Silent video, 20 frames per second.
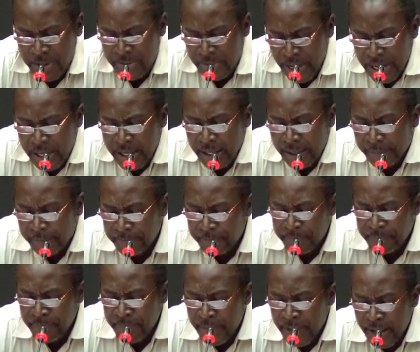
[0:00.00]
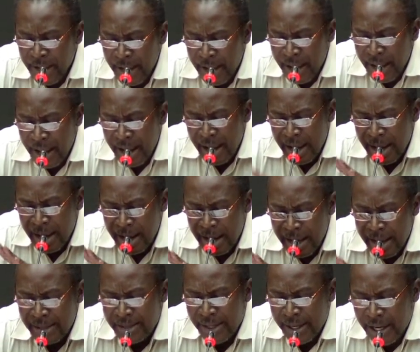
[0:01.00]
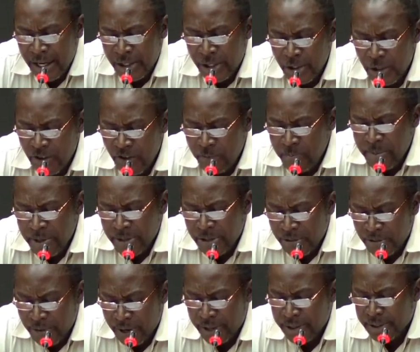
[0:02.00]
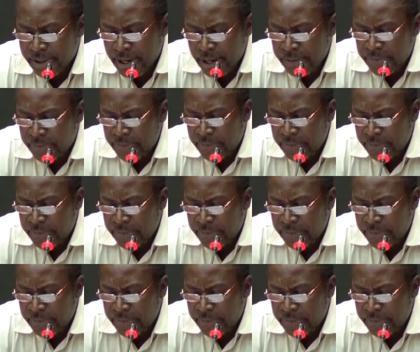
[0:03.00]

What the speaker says: me thinking, is the issue of mistrust and